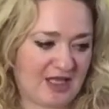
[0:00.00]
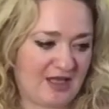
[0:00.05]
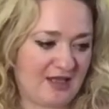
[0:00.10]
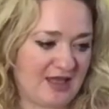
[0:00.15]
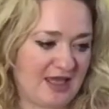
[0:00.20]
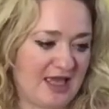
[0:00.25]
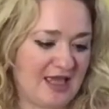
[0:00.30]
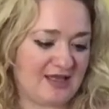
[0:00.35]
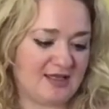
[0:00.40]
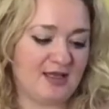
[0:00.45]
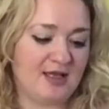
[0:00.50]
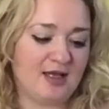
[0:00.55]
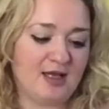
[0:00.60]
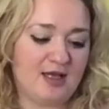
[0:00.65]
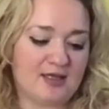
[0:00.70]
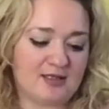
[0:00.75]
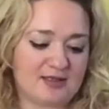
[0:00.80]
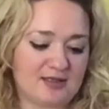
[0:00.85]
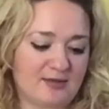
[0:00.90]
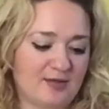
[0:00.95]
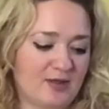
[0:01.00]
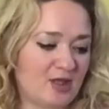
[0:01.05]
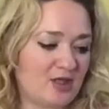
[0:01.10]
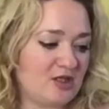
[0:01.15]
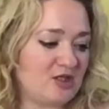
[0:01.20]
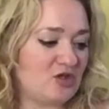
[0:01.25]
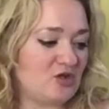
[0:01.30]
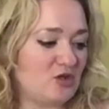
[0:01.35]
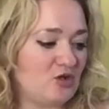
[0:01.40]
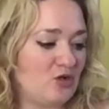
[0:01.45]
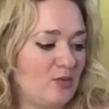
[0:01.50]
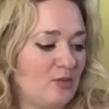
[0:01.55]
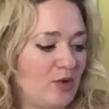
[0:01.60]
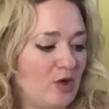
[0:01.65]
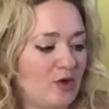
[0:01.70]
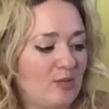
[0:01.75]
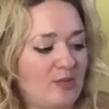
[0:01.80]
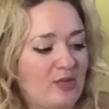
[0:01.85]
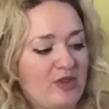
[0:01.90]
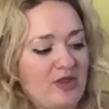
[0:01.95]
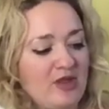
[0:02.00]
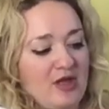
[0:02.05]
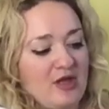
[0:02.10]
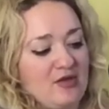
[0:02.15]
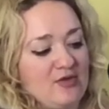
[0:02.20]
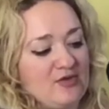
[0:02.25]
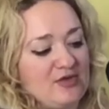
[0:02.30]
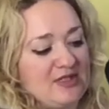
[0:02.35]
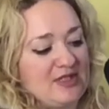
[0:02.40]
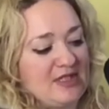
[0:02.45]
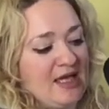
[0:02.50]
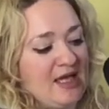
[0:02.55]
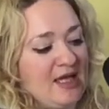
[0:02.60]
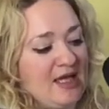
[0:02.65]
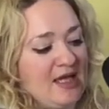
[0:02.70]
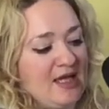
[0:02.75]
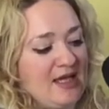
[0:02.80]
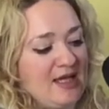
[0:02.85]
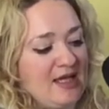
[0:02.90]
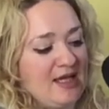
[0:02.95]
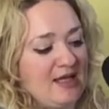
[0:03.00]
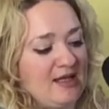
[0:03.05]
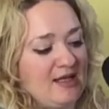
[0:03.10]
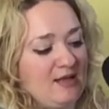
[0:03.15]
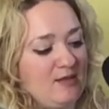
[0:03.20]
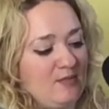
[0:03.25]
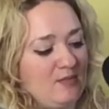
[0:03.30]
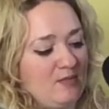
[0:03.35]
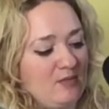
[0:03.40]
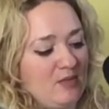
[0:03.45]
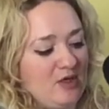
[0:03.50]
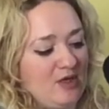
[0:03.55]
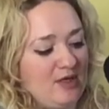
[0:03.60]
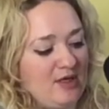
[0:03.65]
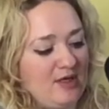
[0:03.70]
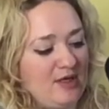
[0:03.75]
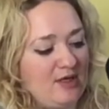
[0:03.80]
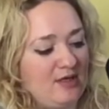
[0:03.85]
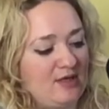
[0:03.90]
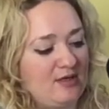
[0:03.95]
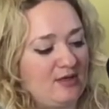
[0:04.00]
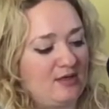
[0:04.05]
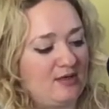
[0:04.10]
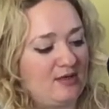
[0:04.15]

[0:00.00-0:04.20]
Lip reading: Okay, so I'm going to pop those in my